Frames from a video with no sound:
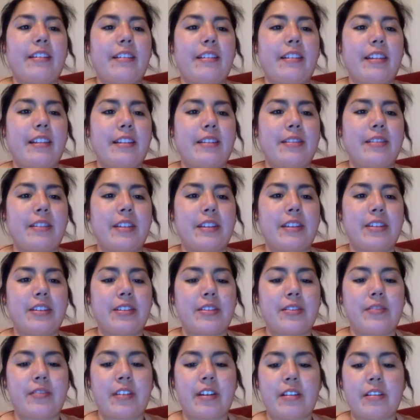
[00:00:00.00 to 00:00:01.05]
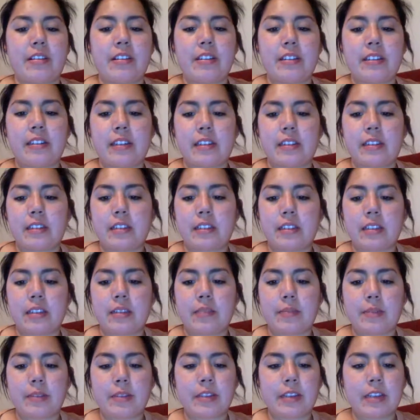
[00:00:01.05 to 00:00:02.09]
that's what I just found. It says the
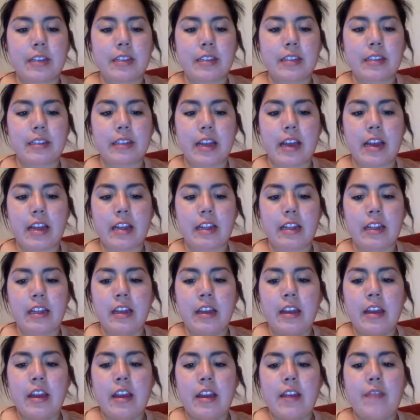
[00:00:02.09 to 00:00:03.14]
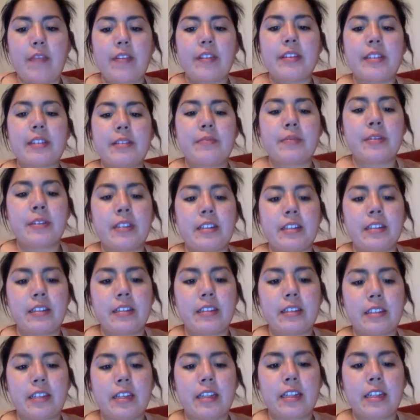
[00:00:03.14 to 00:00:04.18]
sample size is if the sample size
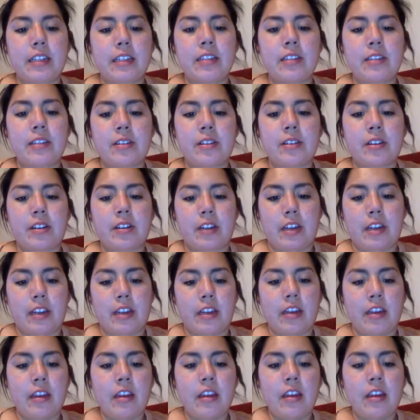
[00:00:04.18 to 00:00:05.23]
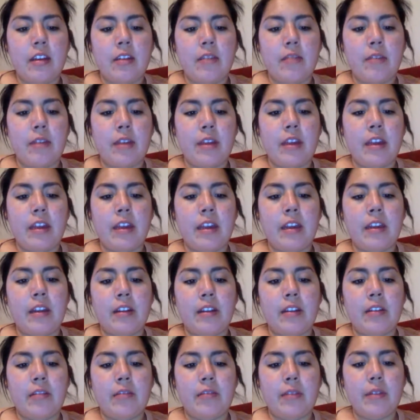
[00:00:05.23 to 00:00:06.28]
is at least 30, we
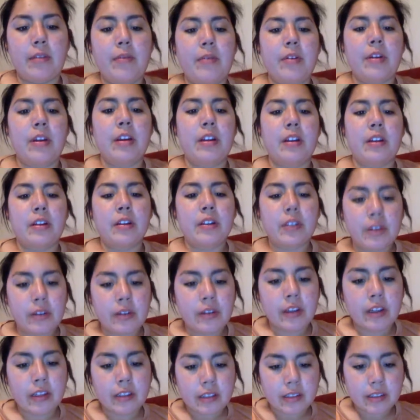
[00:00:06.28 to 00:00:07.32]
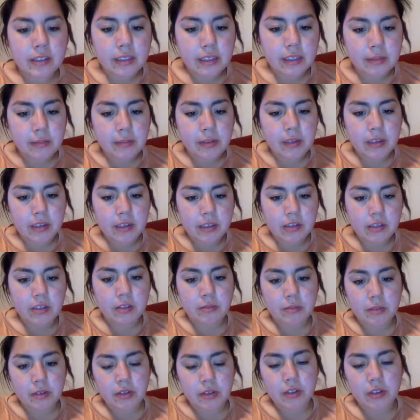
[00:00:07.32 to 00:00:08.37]
will conclude that the sampling
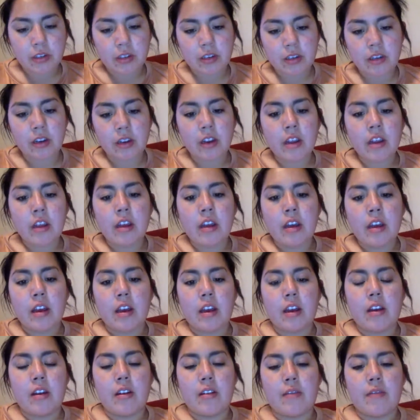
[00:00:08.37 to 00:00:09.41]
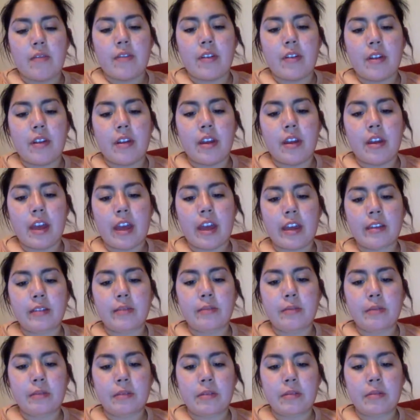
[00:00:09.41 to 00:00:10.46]
distribution of X
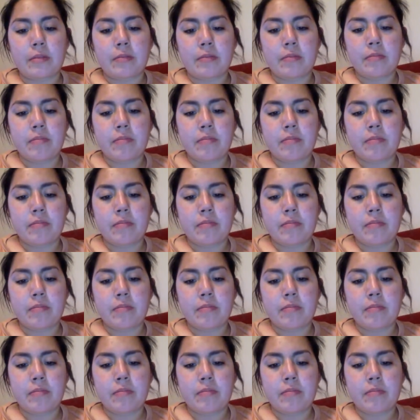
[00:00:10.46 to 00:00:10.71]
will